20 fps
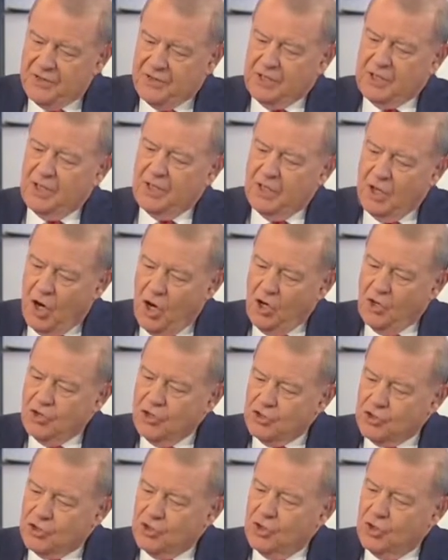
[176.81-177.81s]
that a
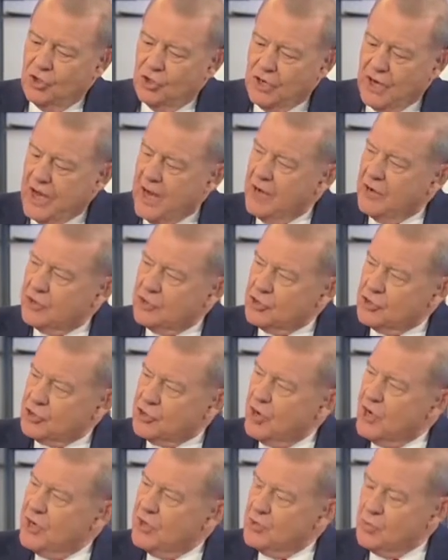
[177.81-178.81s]
long, drawn-out
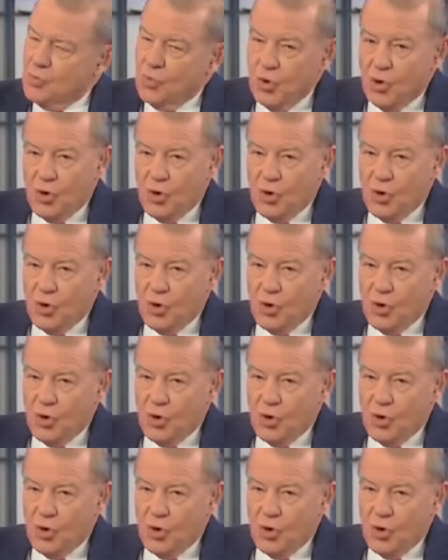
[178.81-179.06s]
trade war